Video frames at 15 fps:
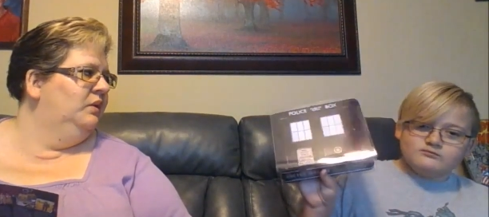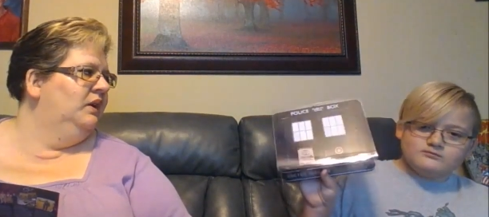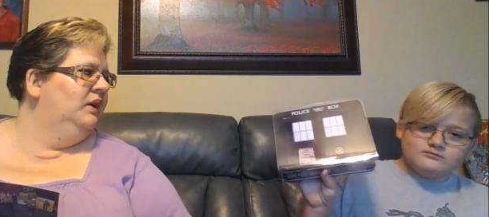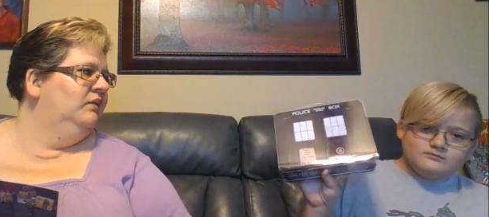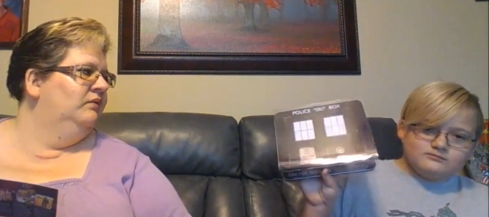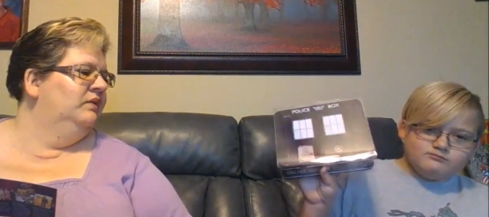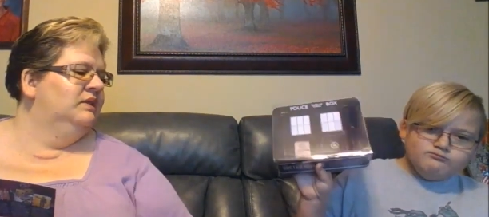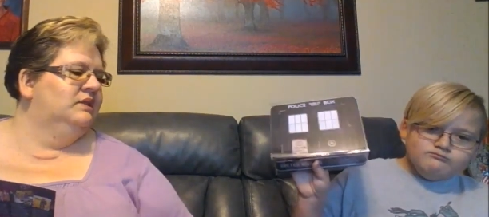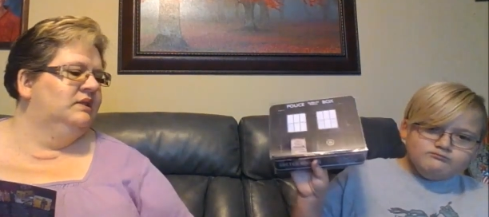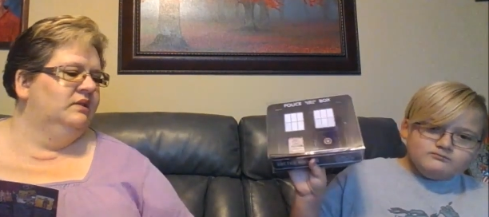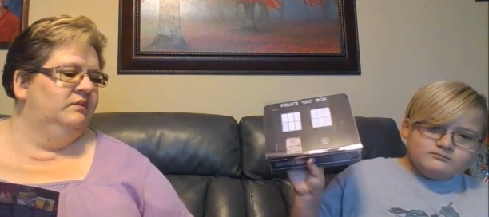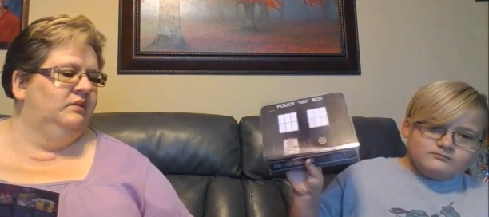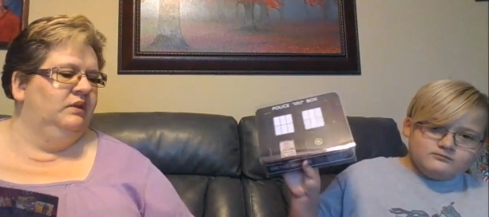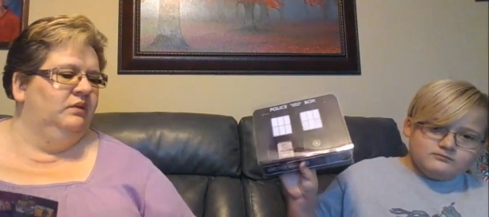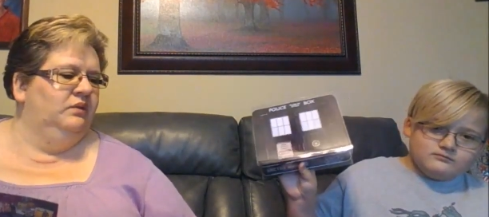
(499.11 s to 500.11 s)
Speaker 1: envious of
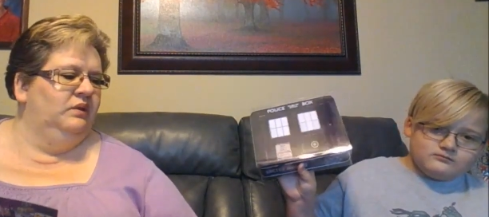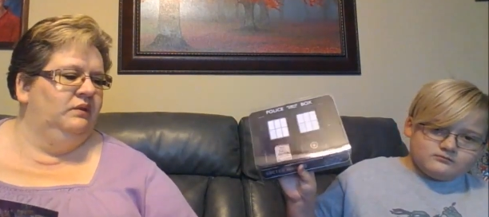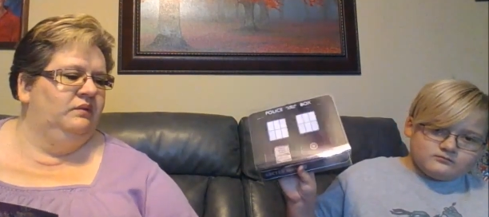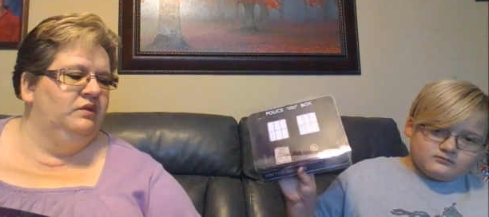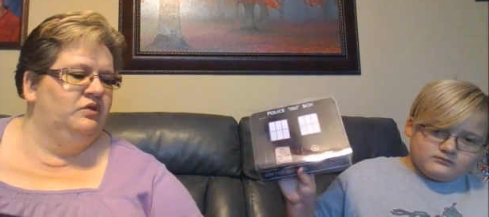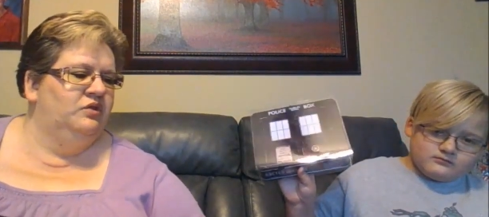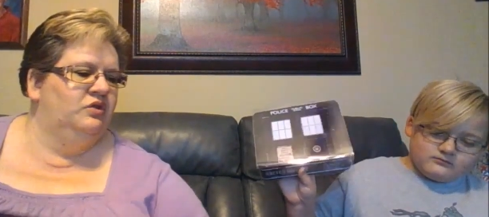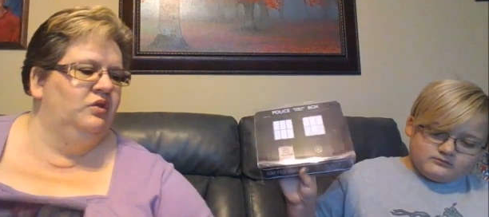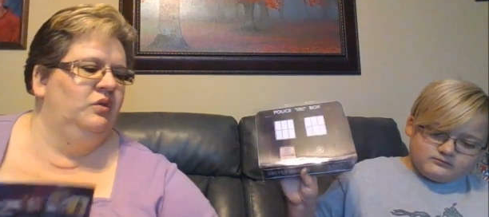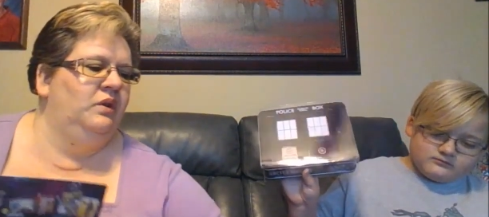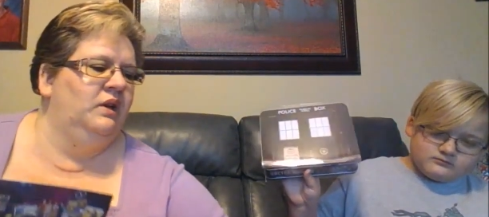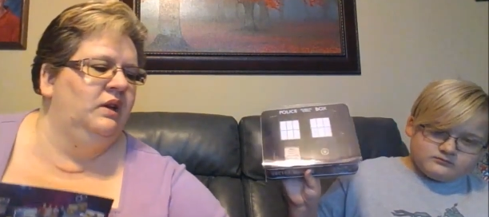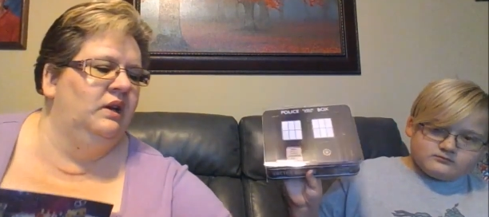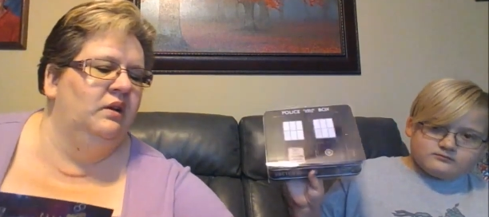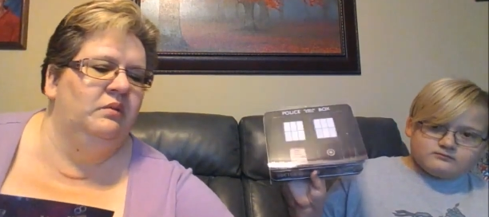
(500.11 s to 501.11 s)
you if you showed
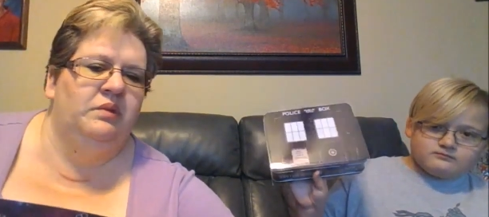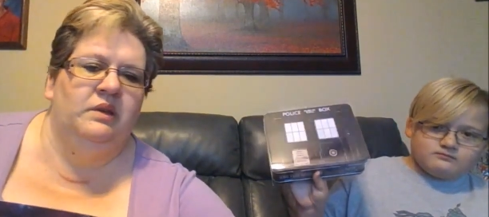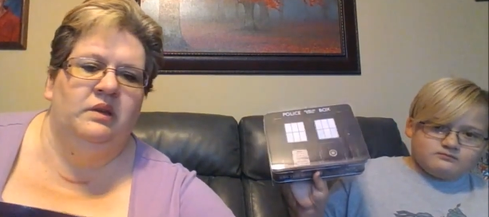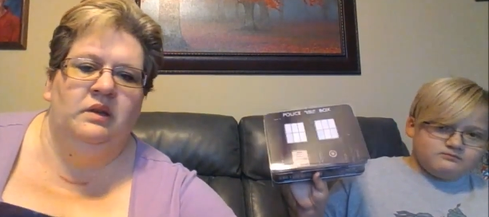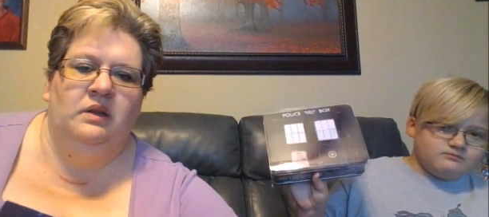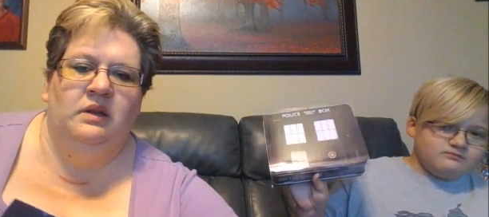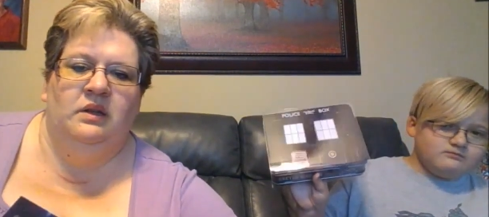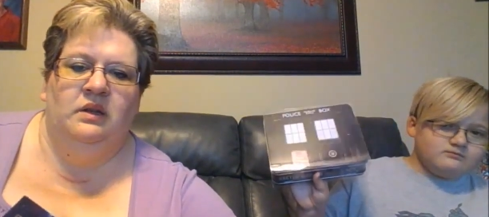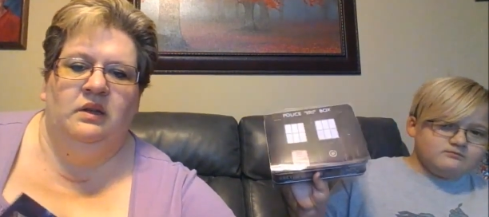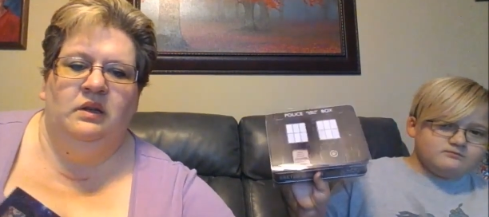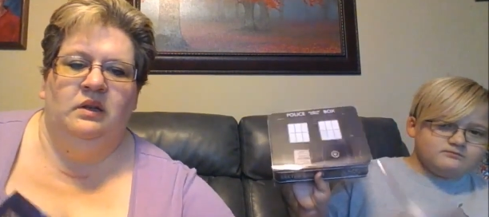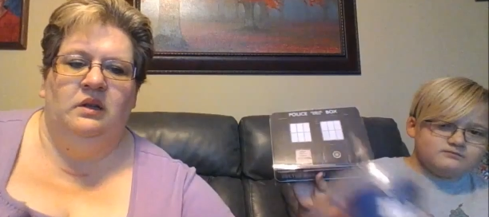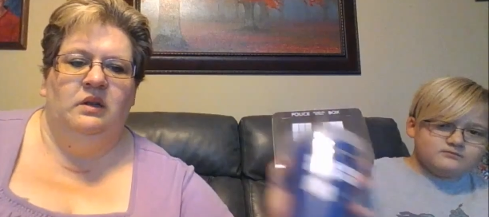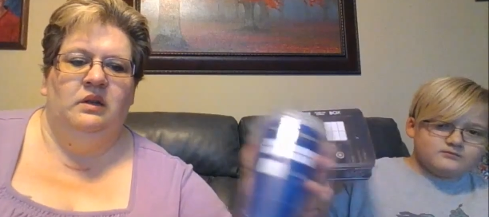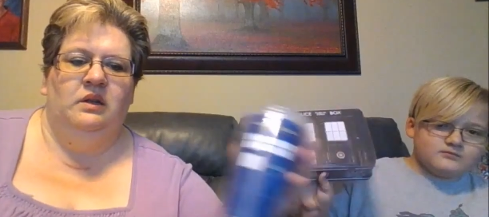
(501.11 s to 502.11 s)
up
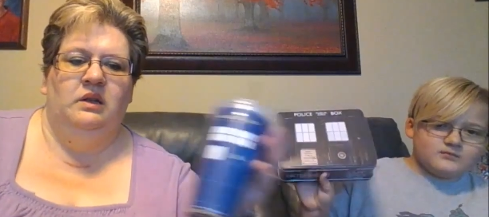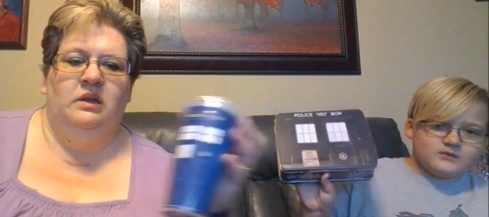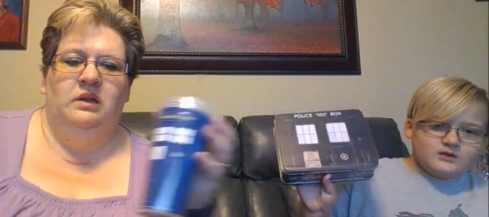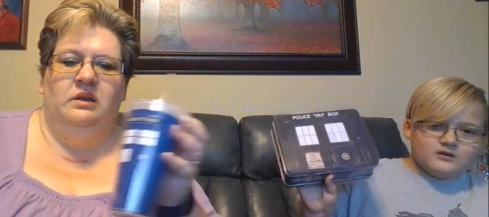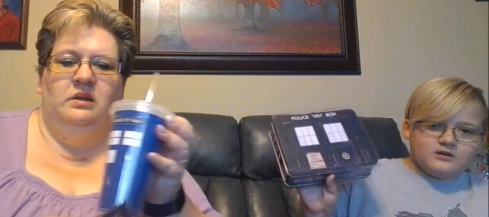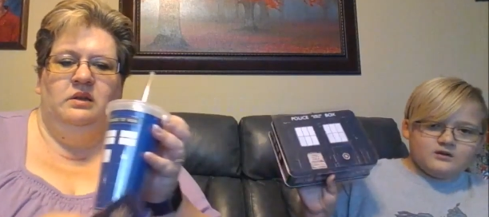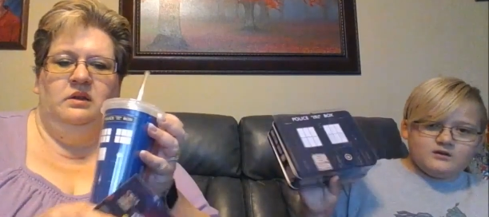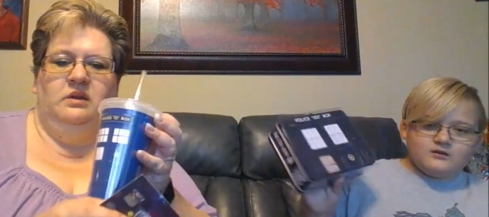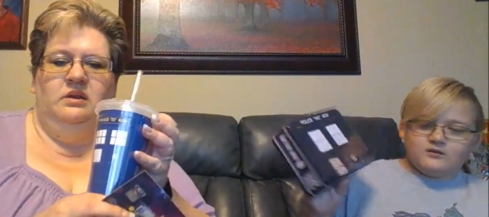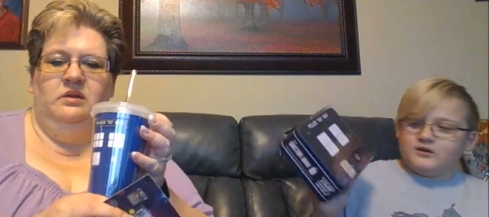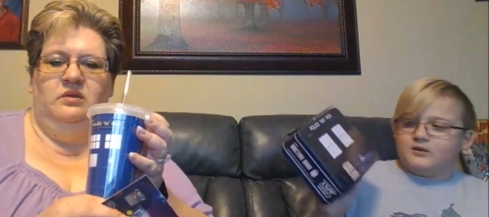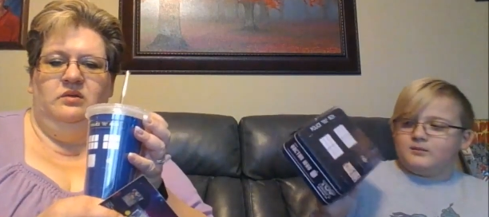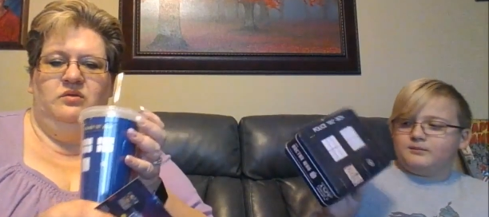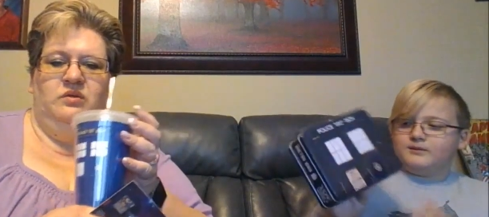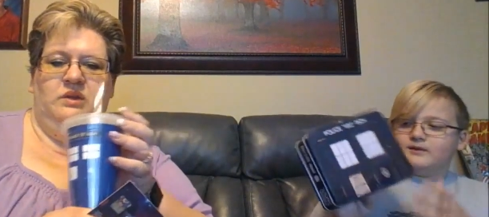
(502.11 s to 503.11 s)
oh,
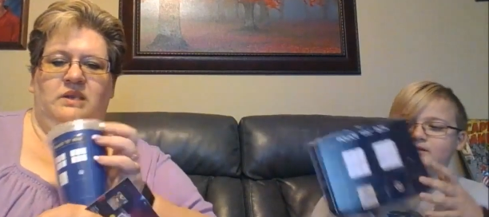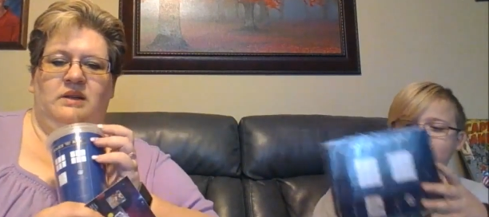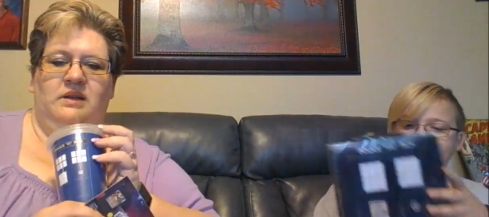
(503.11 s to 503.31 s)
drinking please.